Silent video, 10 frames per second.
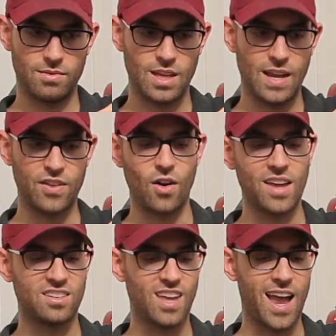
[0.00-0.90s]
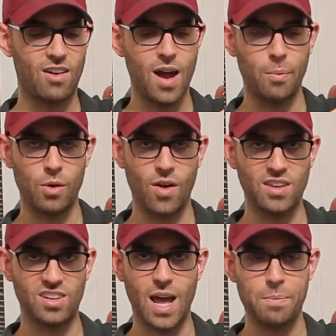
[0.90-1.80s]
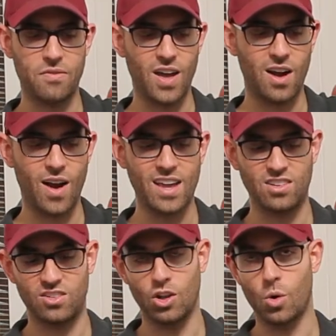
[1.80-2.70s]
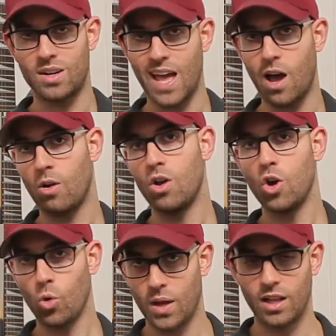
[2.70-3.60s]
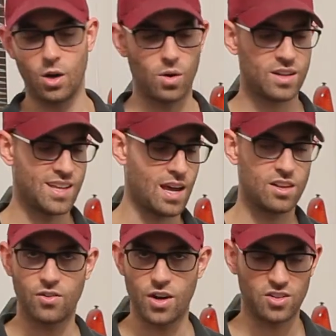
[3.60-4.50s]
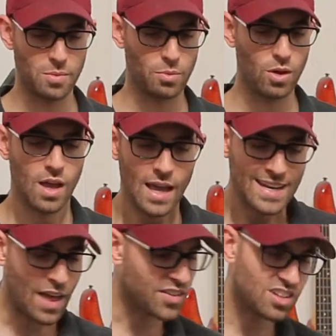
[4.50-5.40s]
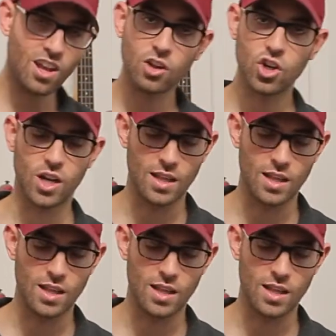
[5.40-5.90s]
If the horizon's higher up, we raise it up. If the horizon's lower down, we lower it down. It's very simple. Now this is all good.